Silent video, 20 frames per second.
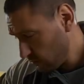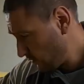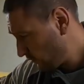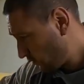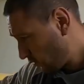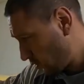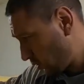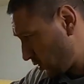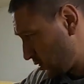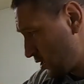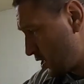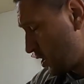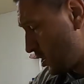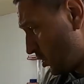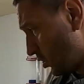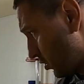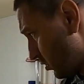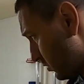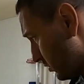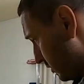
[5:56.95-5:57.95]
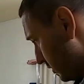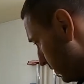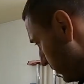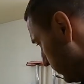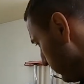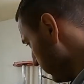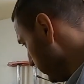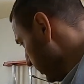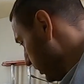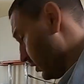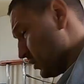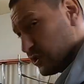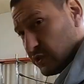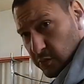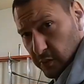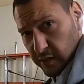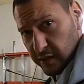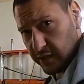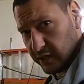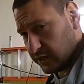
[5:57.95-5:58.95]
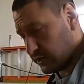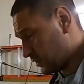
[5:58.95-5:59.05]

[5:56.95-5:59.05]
before. Looks really